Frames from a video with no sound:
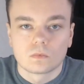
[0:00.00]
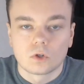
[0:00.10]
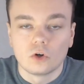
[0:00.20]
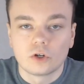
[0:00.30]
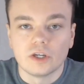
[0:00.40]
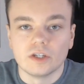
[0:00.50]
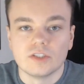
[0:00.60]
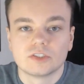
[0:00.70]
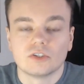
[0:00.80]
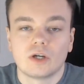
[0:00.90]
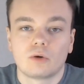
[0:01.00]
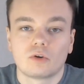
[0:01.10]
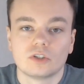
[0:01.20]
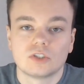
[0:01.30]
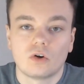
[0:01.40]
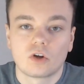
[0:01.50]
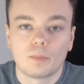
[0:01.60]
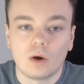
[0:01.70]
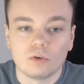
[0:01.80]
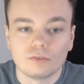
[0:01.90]
Okay, so now I'm going to talk
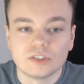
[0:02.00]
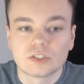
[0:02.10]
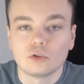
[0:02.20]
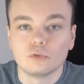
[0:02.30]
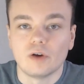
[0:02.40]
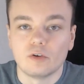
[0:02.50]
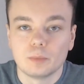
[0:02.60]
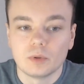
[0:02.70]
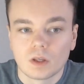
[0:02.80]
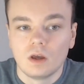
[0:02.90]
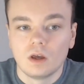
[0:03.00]
about physical therapy.